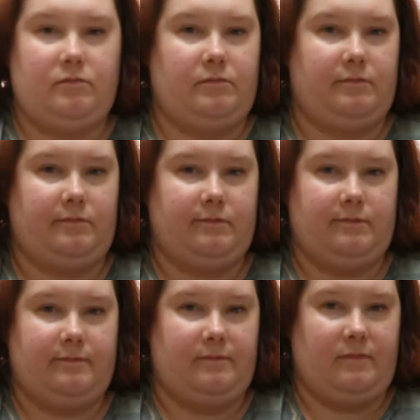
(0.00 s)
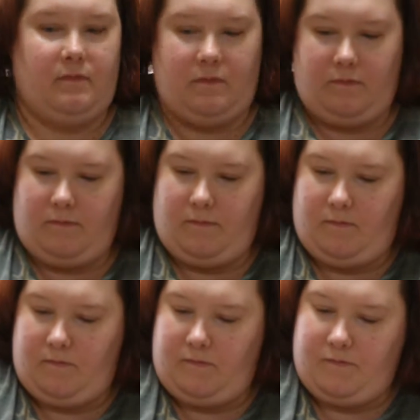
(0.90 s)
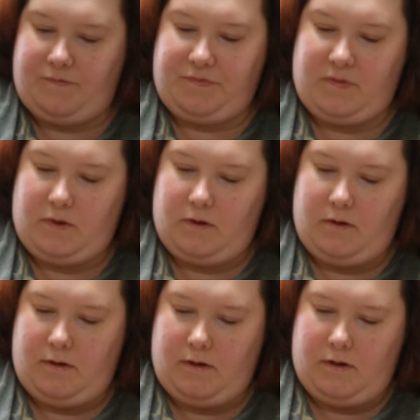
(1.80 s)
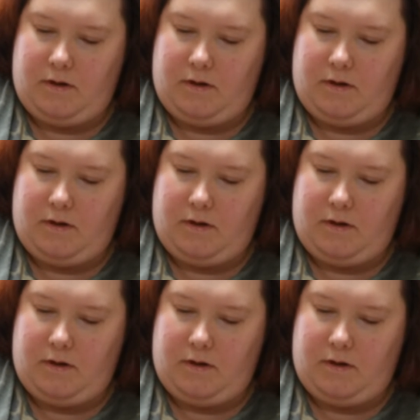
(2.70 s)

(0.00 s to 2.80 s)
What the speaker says: Nothing is said.